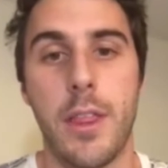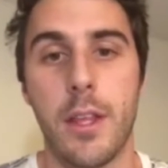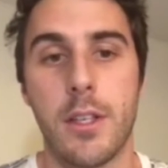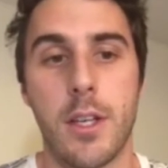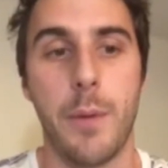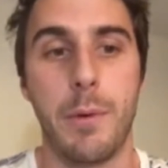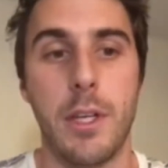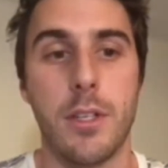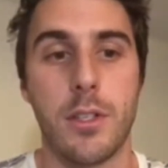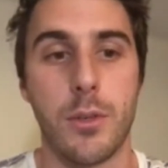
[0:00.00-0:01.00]
think this company
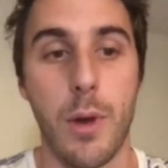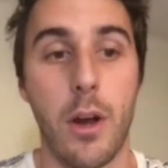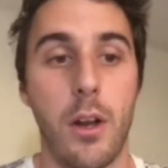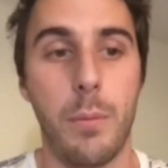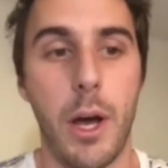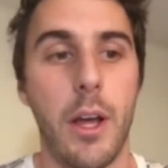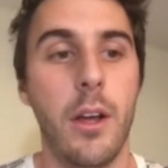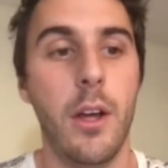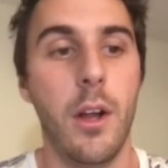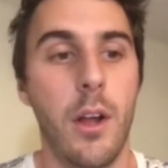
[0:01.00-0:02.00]
is surrounded by,
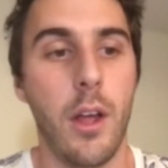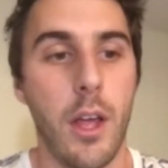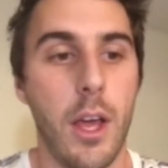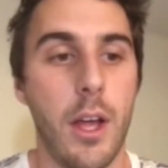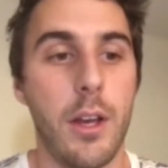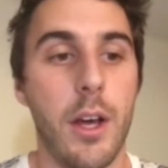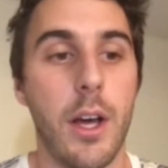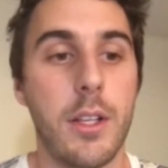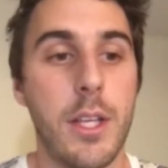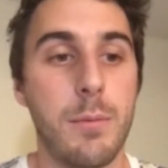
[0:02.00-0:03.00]
and
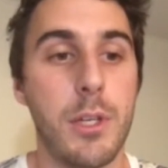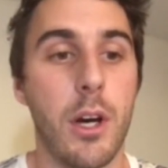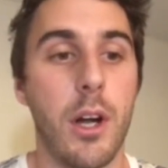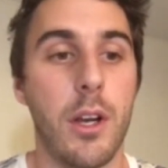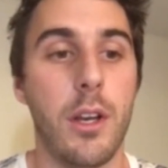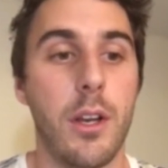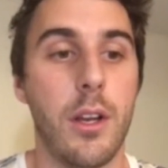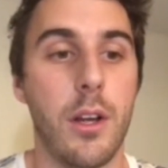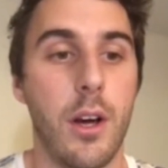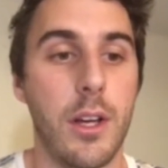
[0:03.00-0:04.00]
tips you on
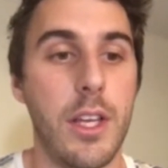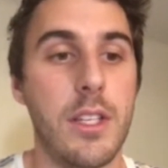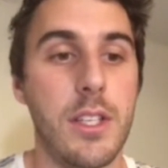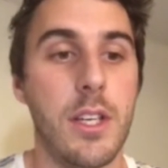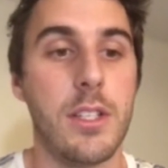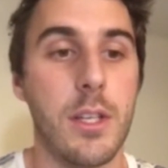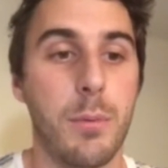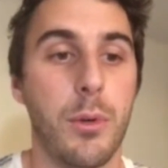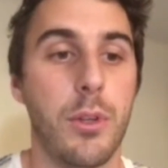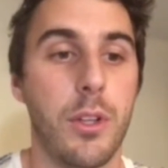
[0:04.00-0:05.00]
easy,
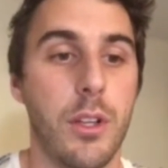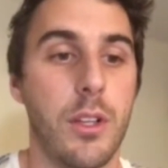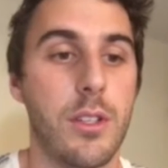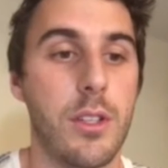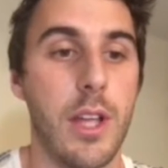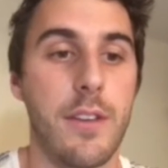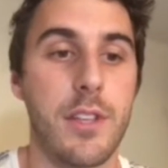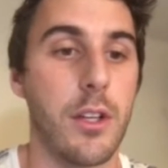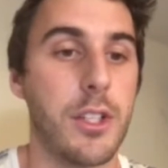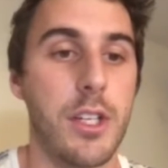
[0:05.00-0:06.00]
simple
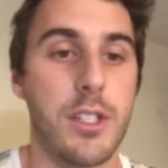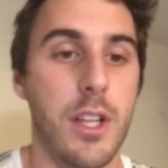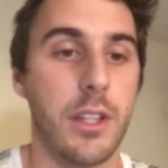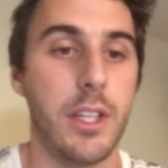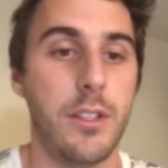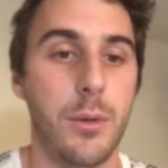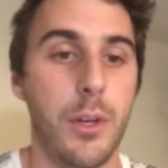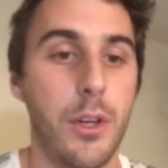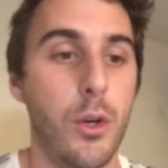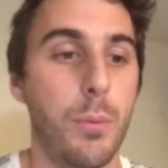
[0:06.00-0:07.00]
lifestyle changes that lead to a
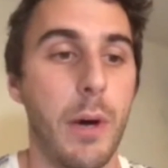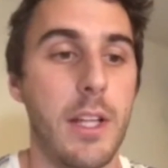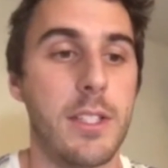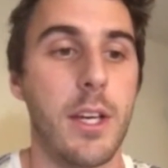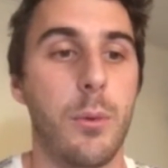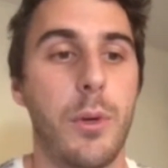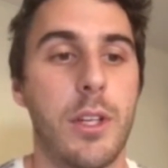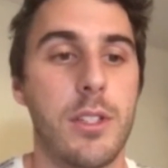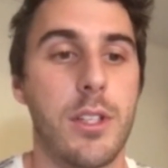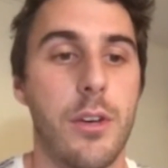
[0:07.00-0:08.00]
new mindset when
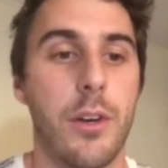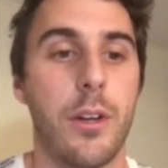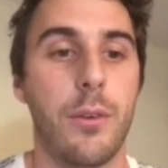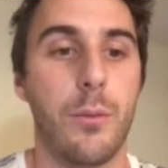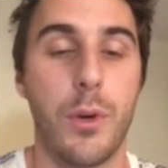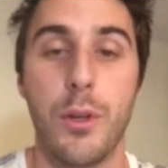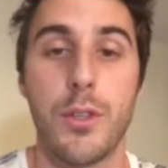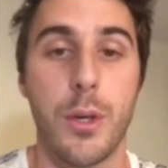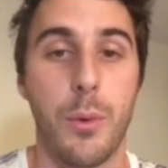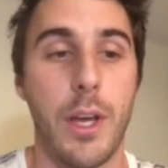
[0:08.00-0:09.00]
considering
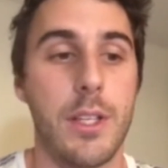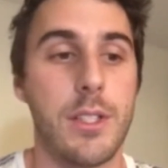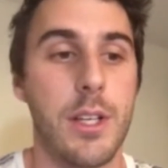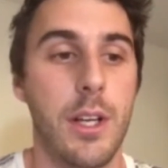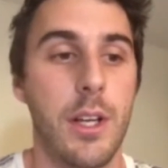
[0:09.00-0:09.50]
reducing waste.